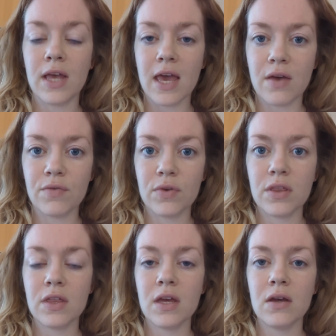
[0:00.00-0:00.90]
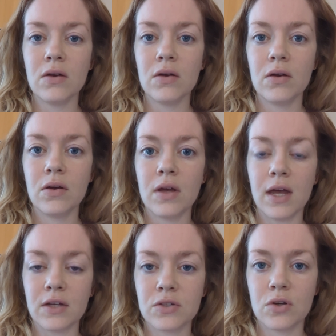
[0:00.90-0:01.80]
Everything
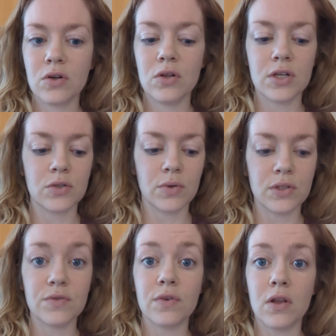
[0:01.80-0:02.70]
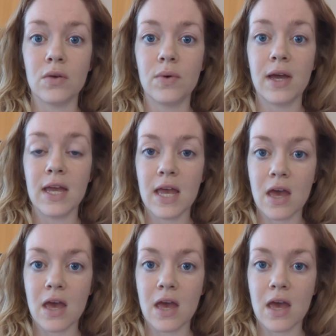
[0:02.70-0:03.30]
external is going to fall away.